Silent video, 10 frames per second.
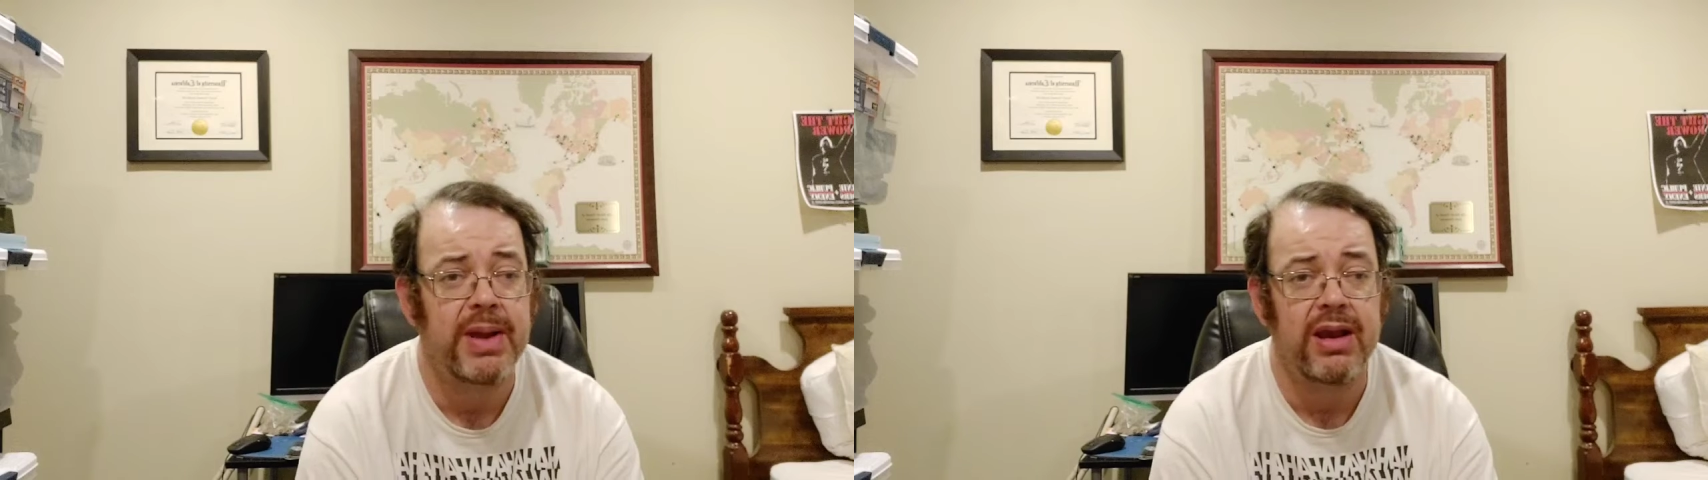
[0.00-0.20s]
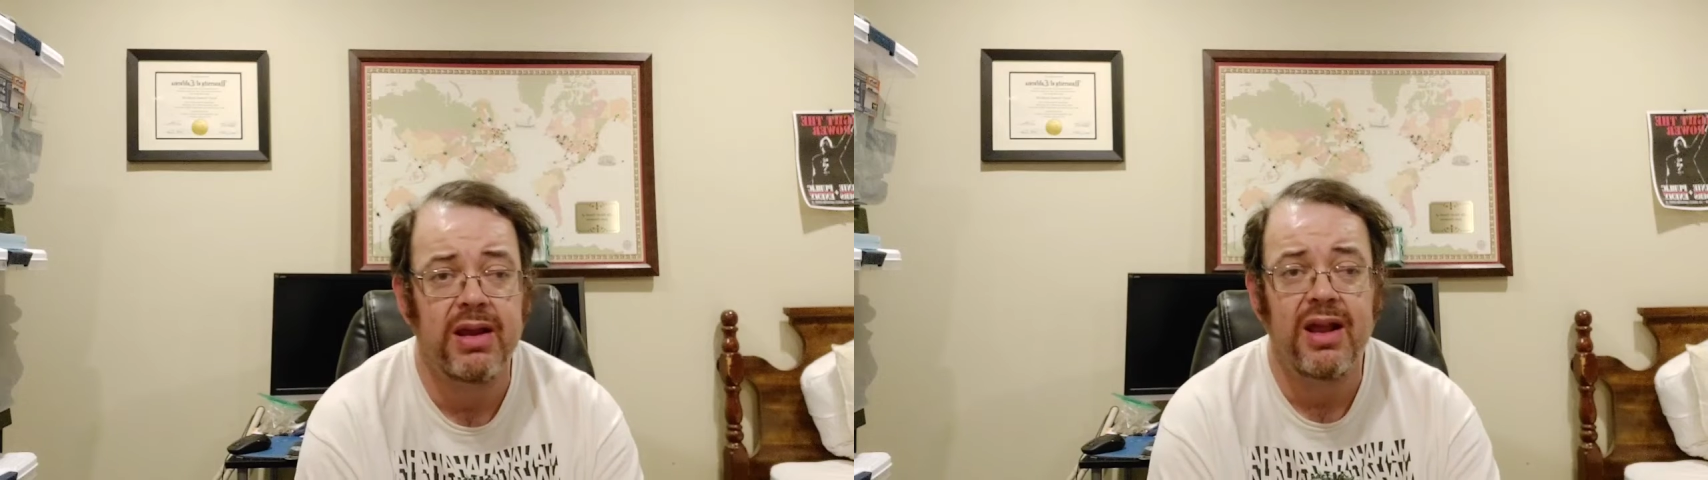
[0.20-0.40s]
have
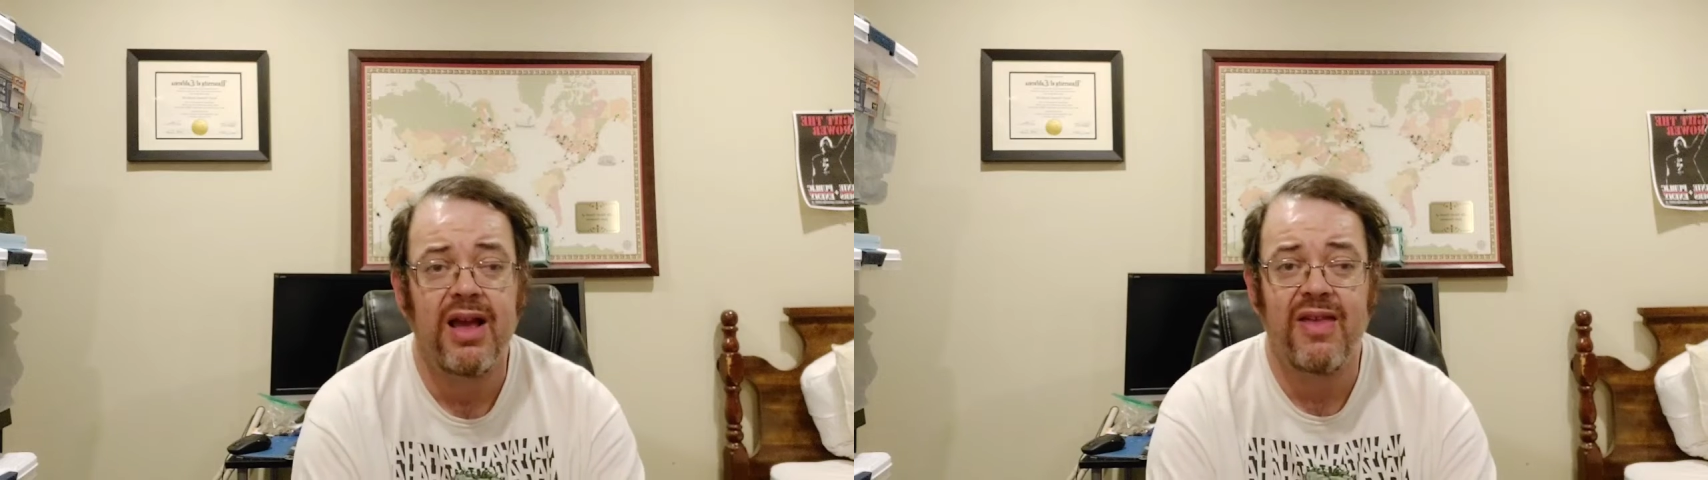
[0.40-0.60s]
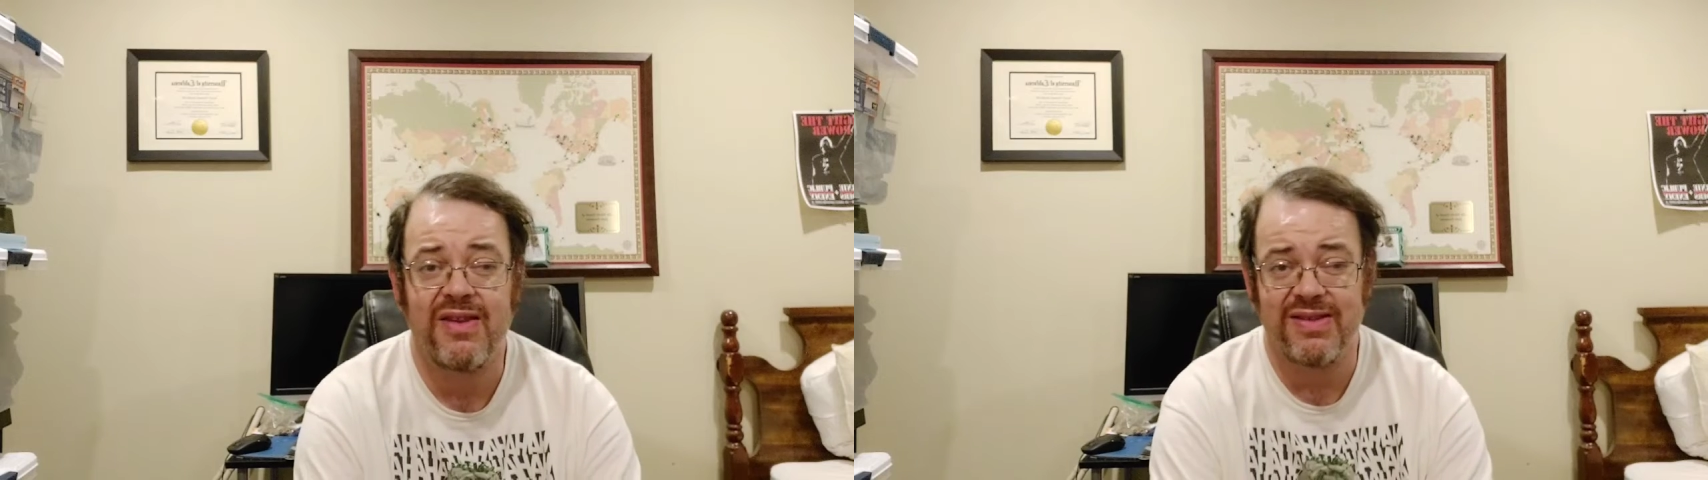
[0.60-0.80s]
been
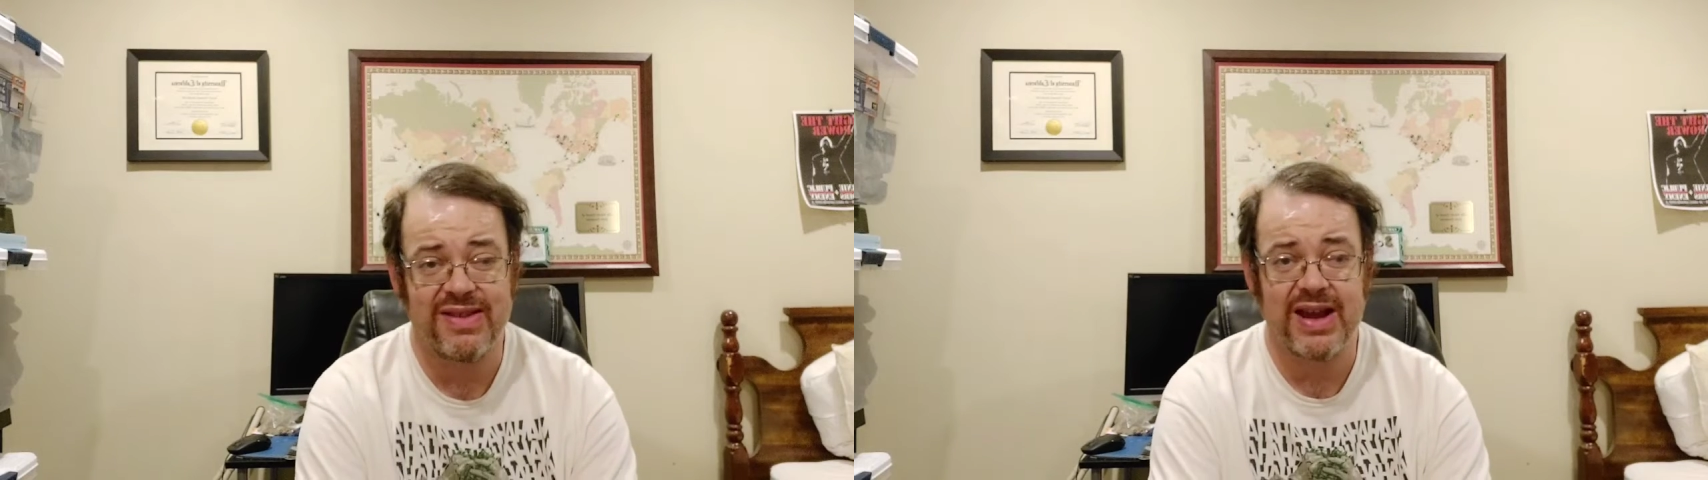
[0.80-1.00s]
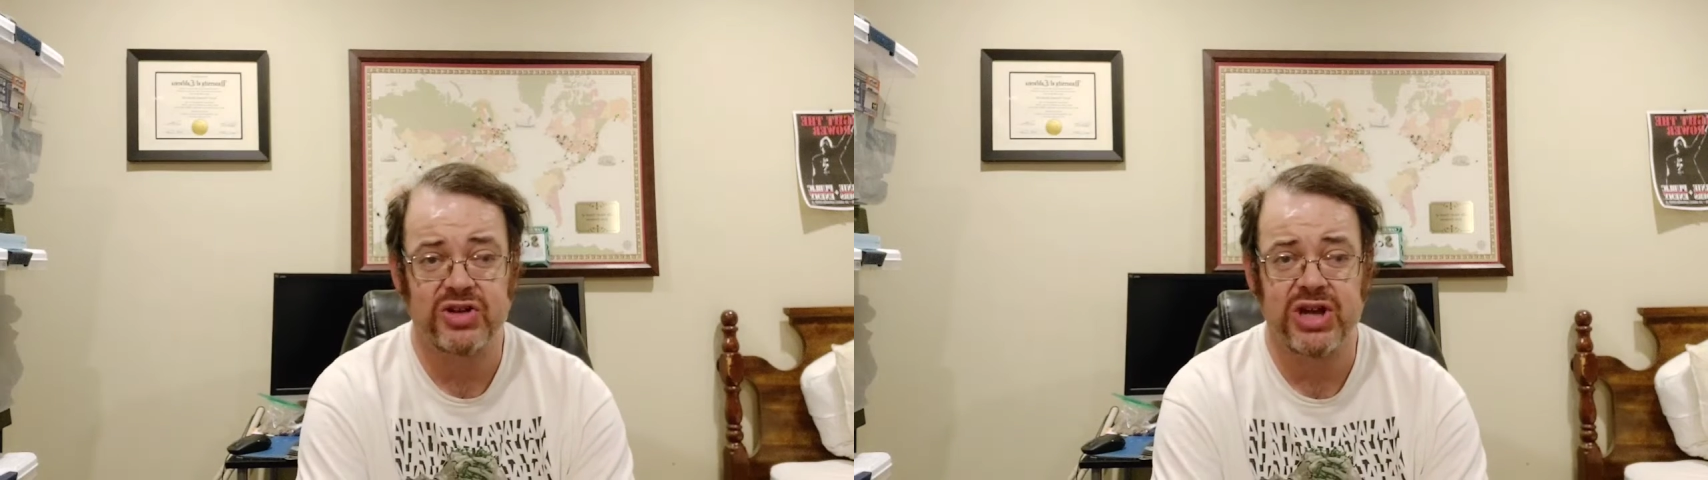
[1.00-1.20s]
this
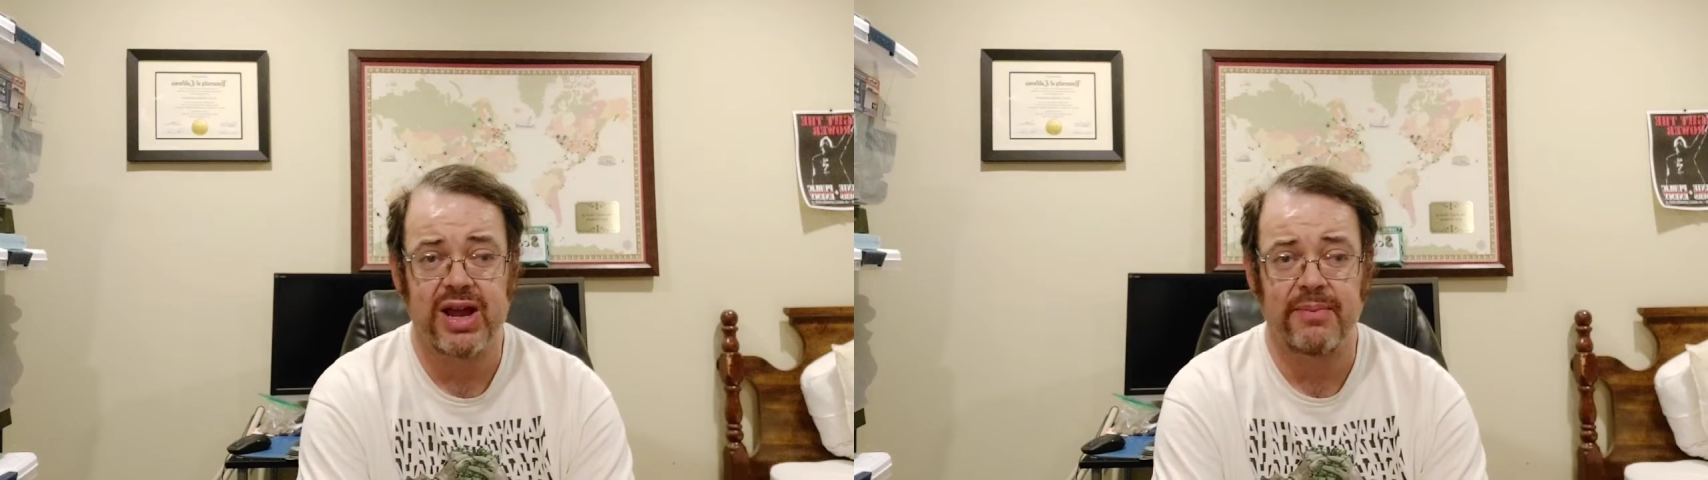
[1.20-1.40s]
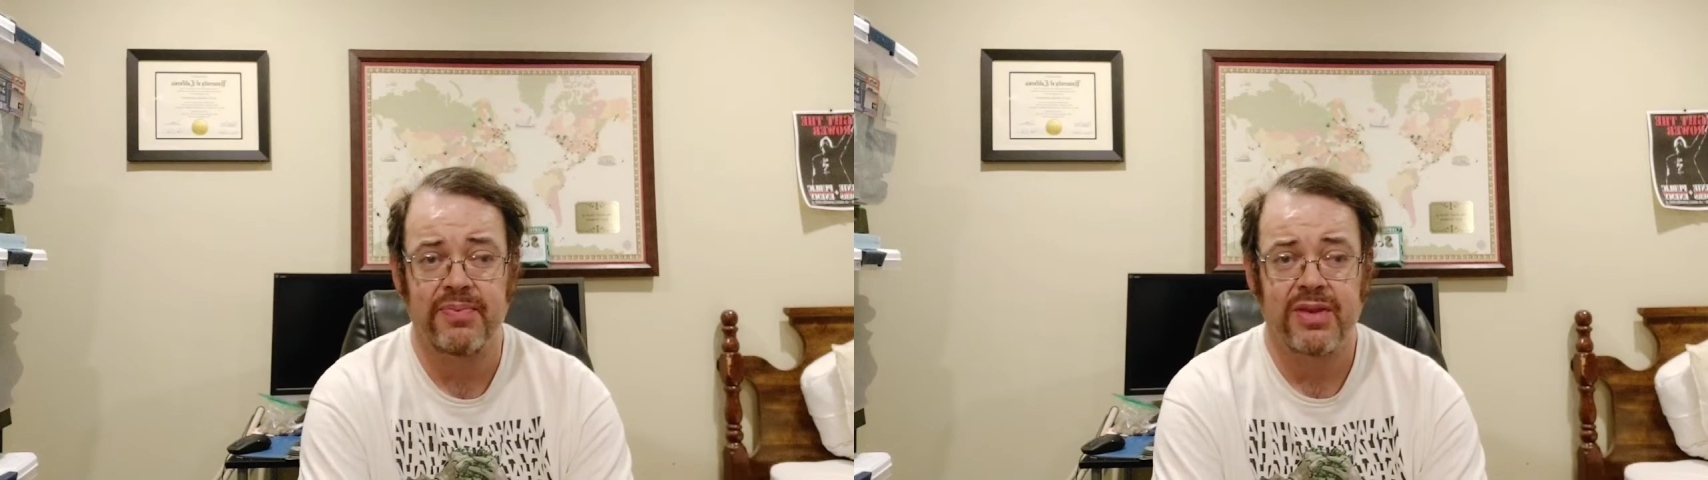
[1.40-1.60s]
entire
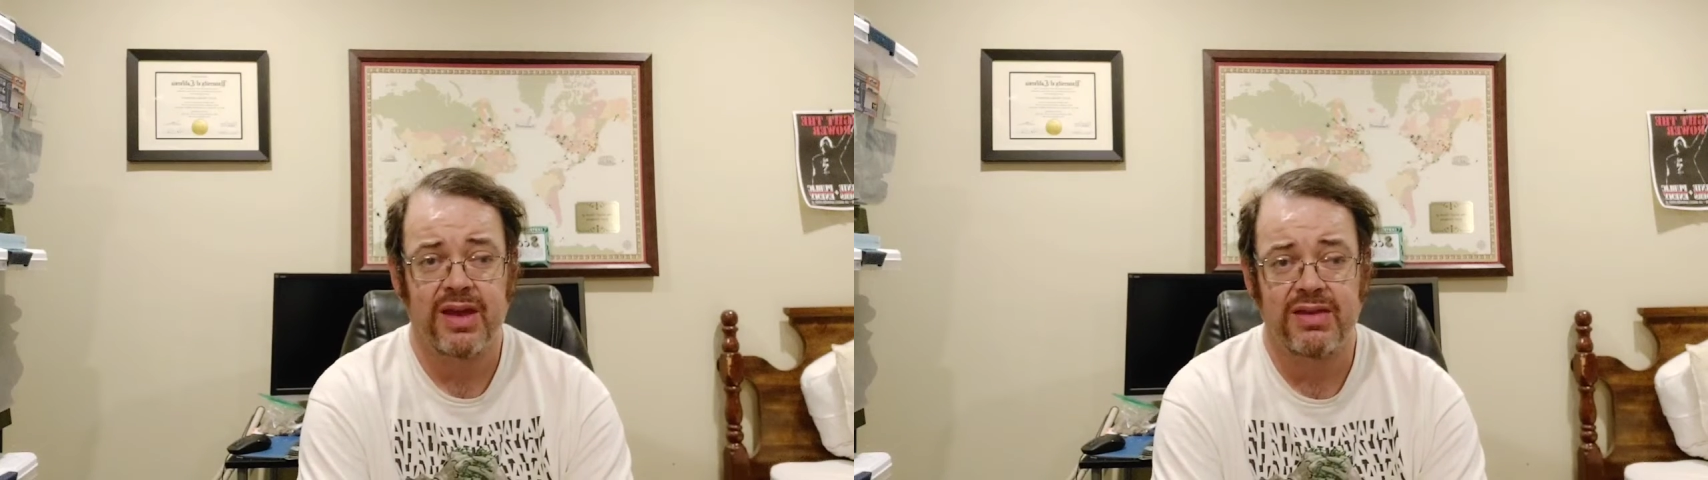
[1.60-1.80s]
time.